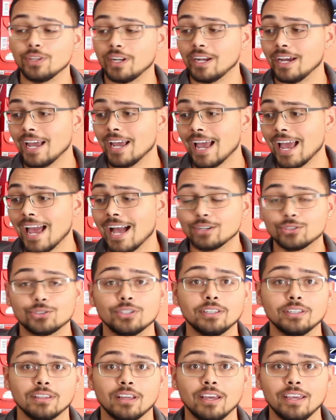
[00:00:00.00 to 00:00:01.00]
that I
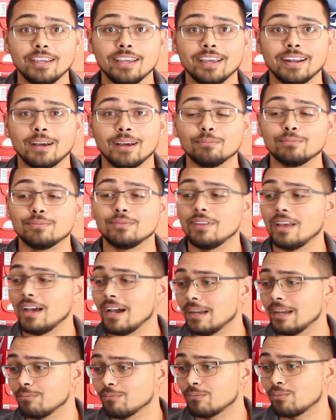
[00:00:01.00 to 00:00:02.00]
actually like, and
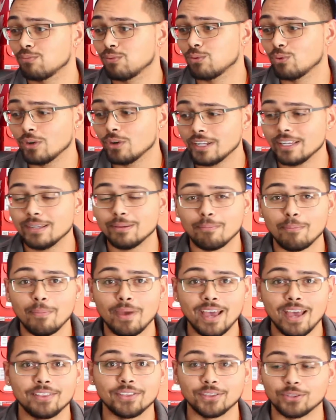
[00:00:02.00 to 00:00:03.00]
I'm pretty
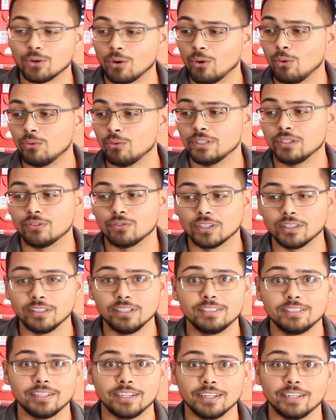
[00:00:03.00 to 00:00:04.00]
mad that they're only
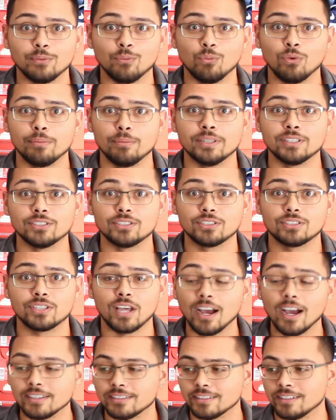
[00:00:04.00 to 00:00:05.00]
releasing it in women's
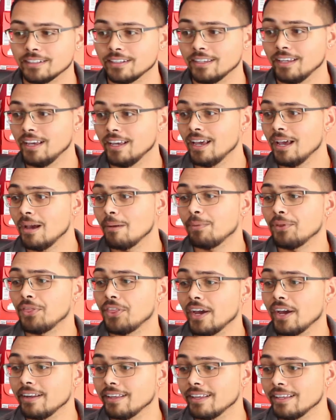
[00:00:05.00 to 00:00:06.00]
sizing. But
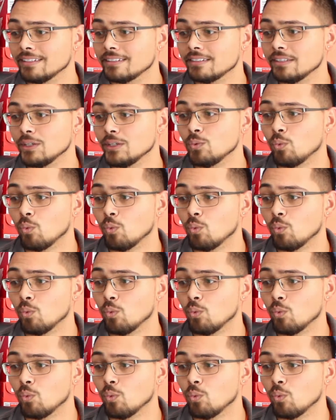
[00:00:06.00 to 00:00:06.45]
that is the